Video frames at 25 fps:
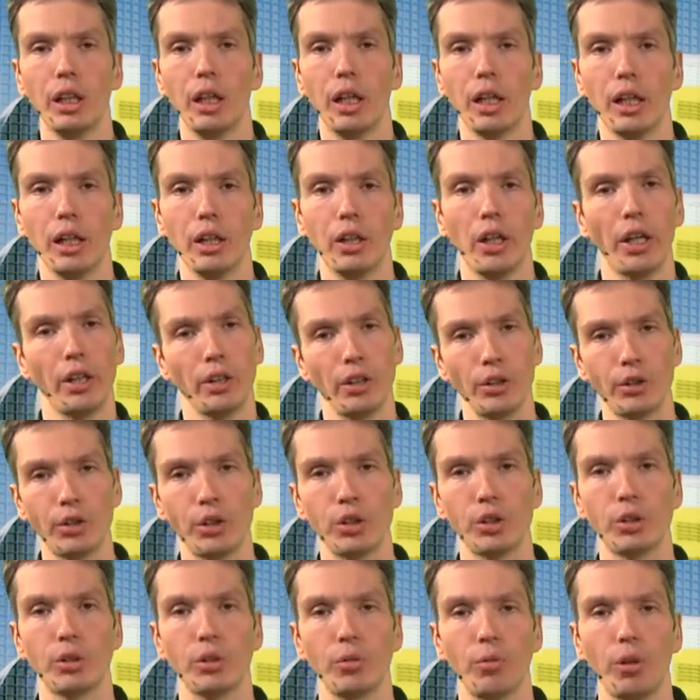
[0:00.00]
And this
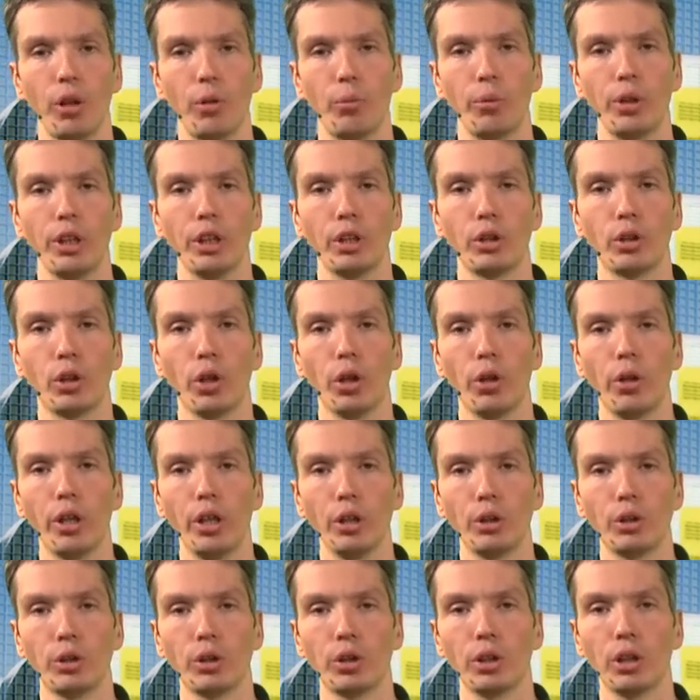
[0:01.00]
is what we
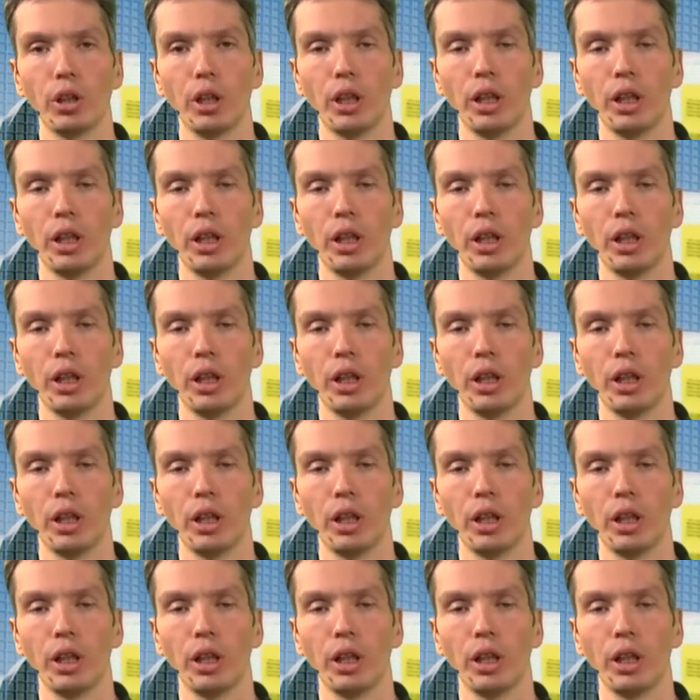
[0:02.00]
encourage